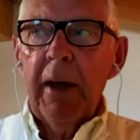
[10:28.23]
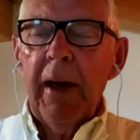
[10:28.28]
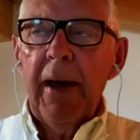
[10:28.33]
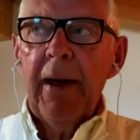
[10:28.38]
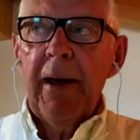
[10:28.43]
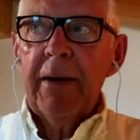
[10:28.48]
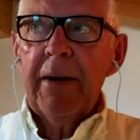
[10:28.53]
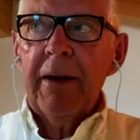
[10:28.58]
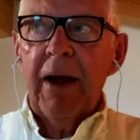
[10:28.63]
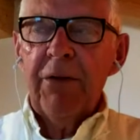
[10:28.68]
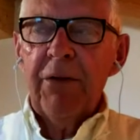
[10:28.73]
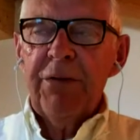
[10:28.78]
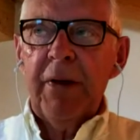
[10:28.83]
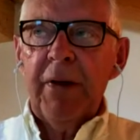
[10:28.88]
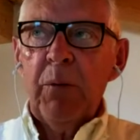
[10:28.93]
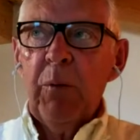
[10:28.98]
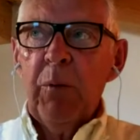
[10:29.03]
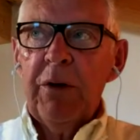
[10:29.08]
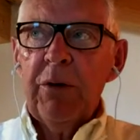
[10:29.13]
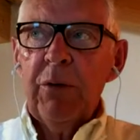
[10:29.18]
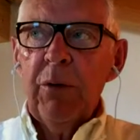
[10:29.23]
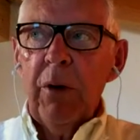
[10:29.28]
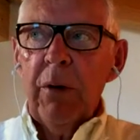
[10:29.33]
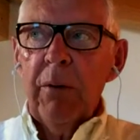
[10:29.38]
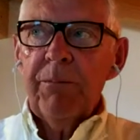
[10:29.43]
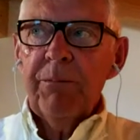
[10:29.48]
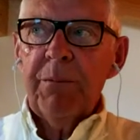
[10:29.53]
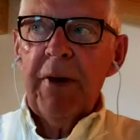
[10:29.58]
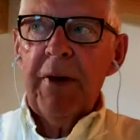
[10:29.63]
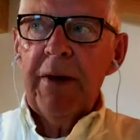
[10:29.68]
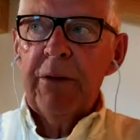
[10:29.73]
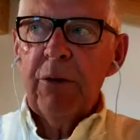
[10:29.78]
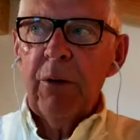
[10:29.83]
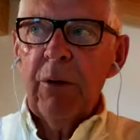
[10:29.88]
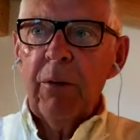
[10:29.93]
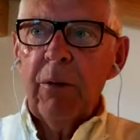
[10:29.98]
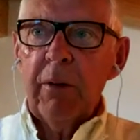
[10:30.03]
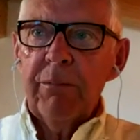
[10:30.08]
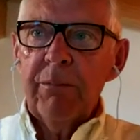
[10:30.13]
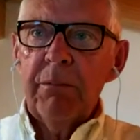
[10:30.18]
And I think when you're in
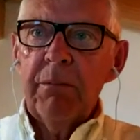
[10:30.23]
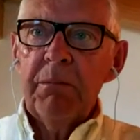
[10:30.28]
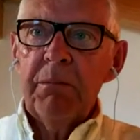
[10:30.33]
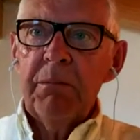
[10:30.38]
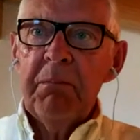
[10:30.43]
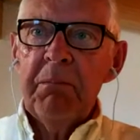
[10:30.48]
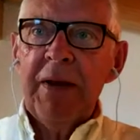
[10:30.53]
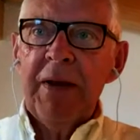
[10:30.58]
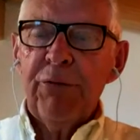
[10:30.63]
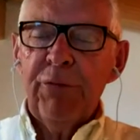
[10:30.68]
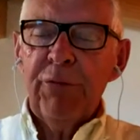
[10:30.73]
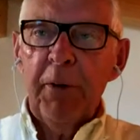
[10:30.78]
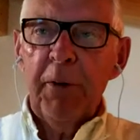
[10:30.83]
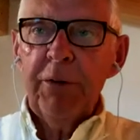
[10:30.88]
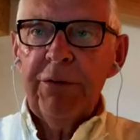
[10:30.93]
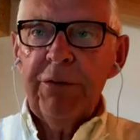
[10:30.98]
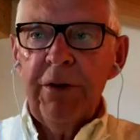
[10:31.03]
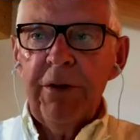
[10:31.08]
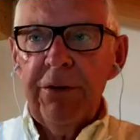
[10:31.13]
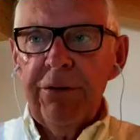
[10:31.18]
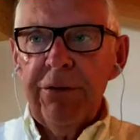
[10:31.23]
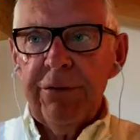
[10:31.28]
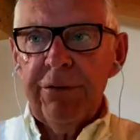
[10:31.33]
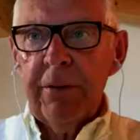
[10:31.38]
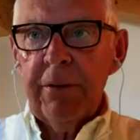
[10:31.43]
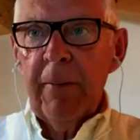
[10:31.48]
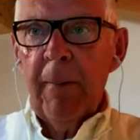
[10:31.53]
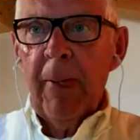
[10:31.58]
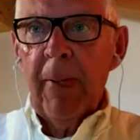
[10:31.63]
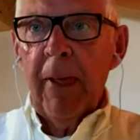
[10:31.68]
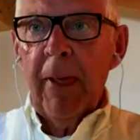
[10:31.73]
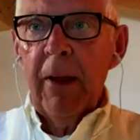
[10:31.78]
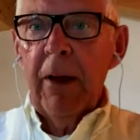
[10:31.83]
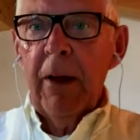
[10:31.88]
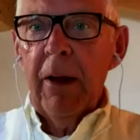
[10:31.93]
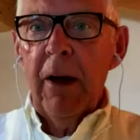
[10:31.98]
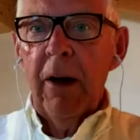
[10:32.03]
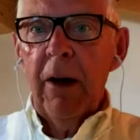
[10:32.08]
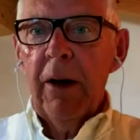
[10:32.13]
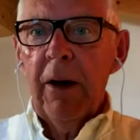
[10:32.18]
your mid-30s,
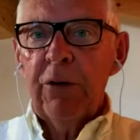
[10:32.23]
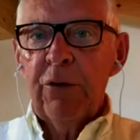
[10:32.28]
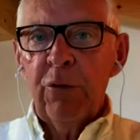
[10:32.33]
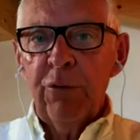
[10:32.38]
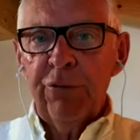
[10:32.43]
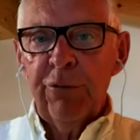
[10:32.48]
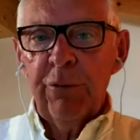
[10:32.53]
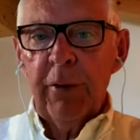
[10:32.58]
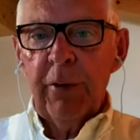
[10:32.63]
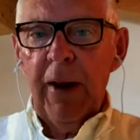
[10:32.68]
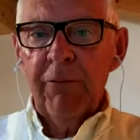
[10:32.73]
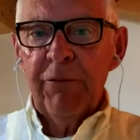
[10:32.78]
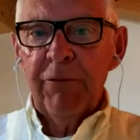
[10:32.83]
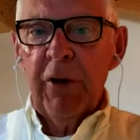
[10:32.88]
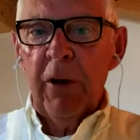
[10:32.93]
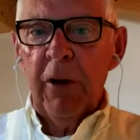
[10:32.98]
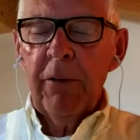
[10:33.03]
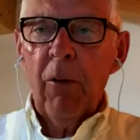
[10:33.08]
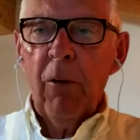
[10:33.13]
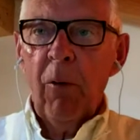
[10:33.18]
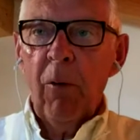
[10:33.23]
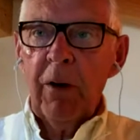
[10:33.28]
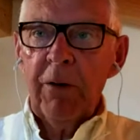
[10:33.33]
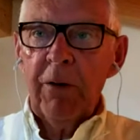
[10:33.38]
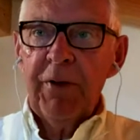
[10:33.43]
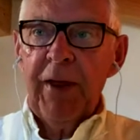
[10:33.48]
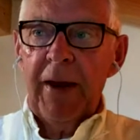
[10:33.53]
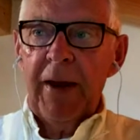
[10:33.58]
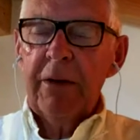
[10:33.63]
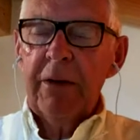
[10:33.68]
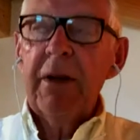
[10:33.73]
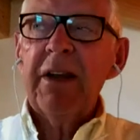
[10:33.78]
you should have done all of that.